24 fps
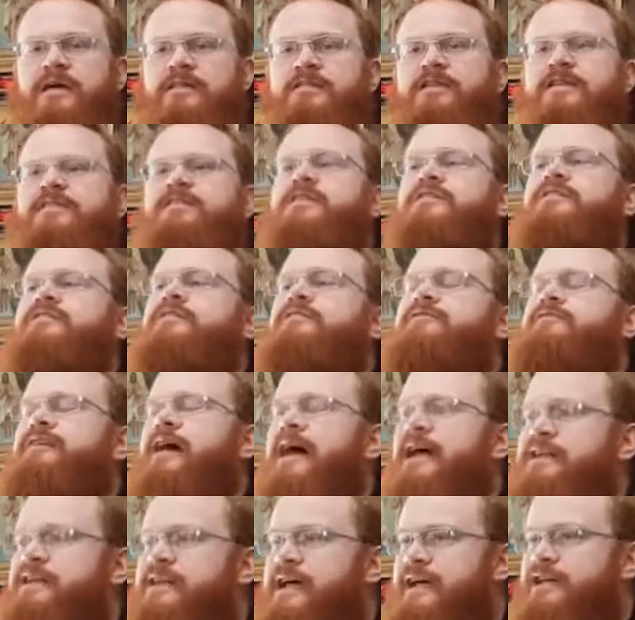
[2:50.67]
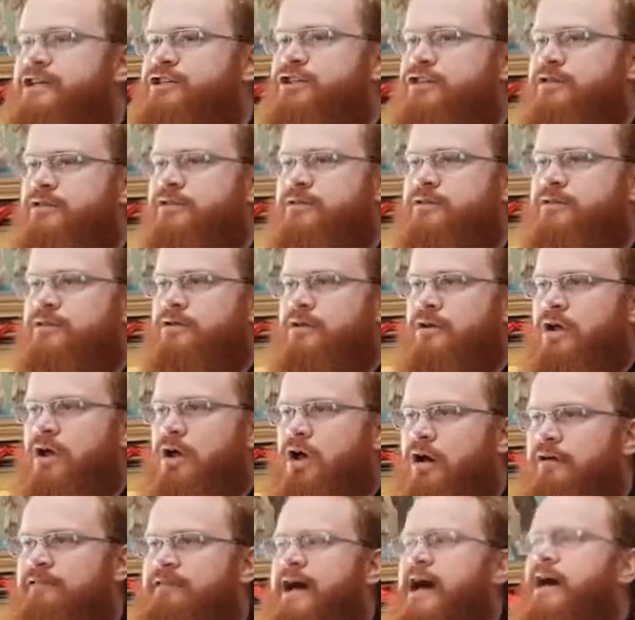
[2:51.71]
This is the foundation
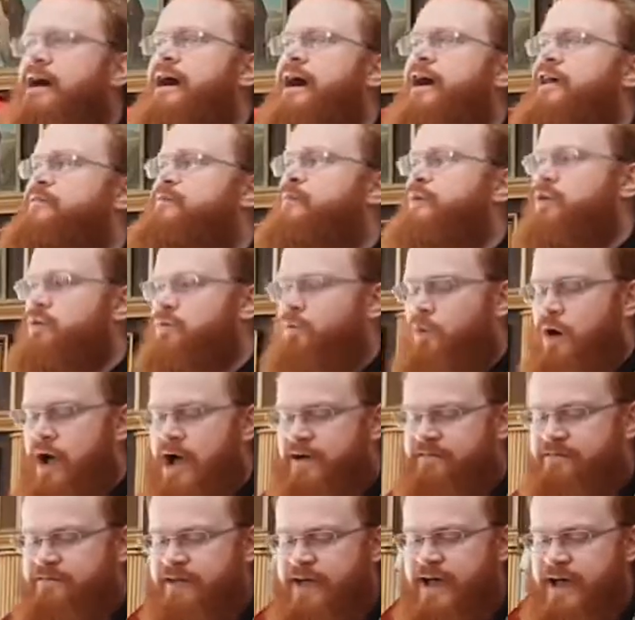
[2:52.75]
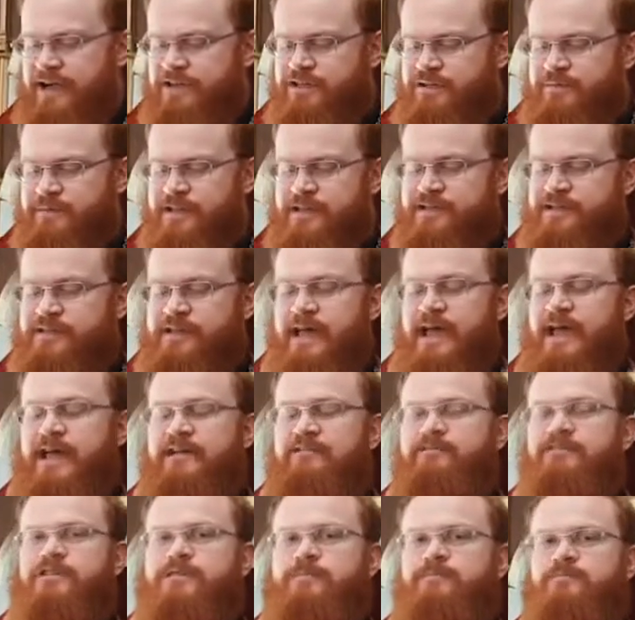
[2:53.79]
of how husband and wife are to be
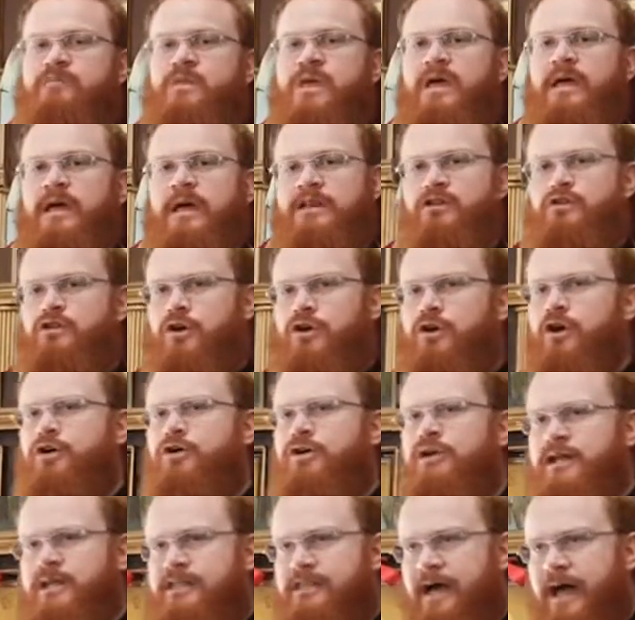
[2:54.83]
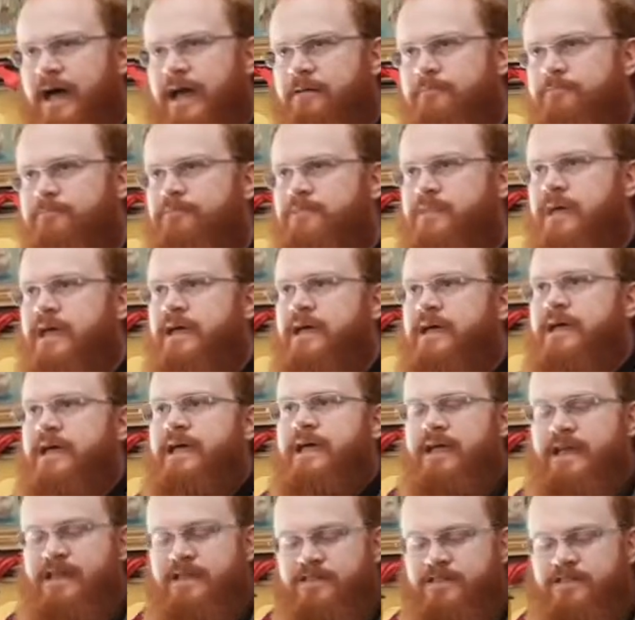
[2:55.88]
saved. And not only that,
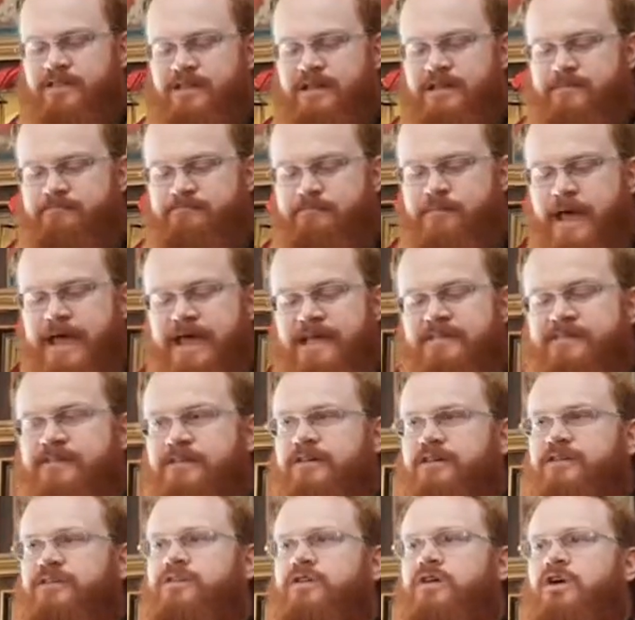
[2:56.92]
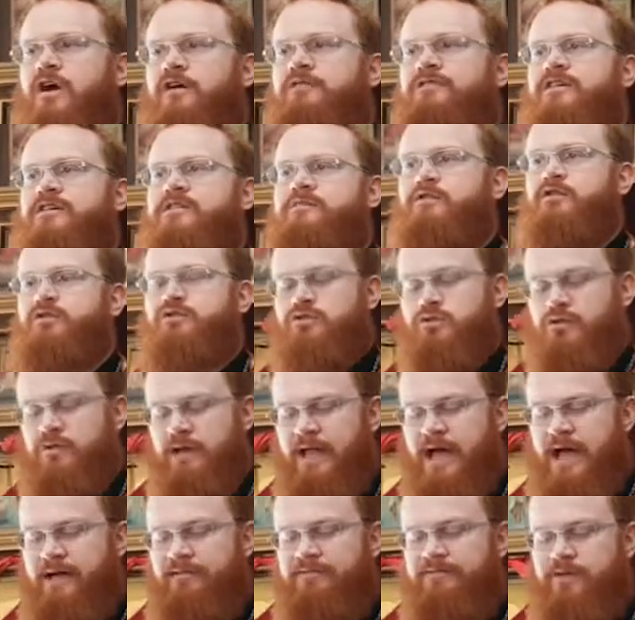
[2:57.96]
it is the basis of the spiritual
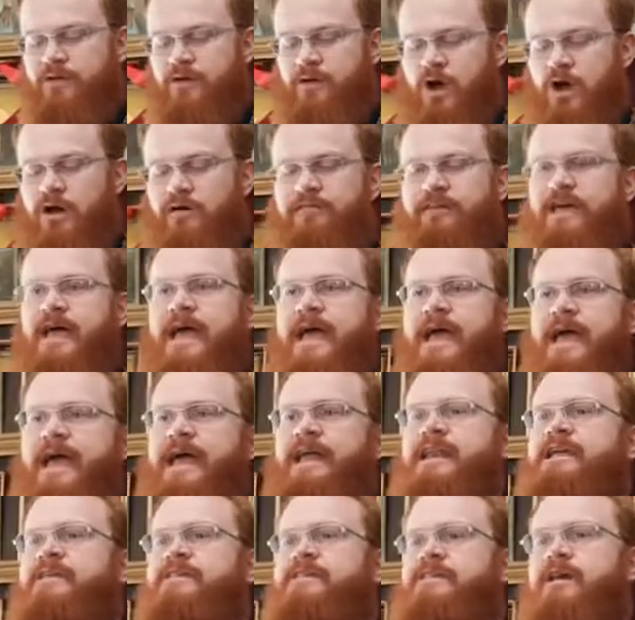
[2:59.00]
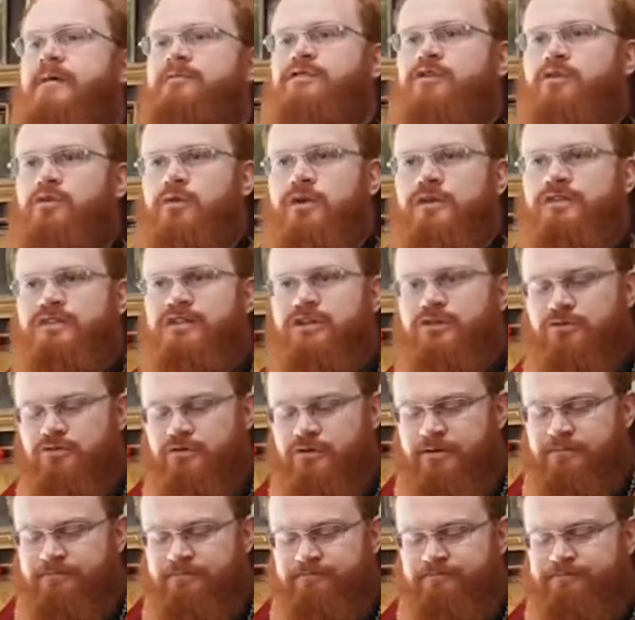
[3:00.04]
life of any subsequent
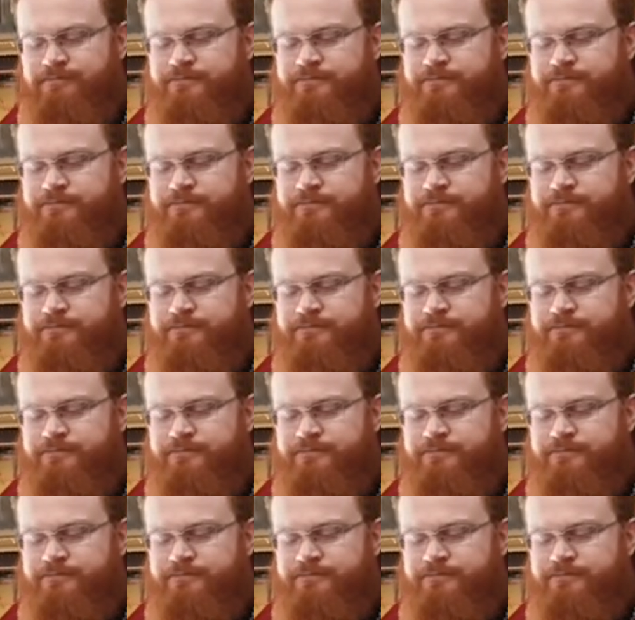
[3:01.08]
children.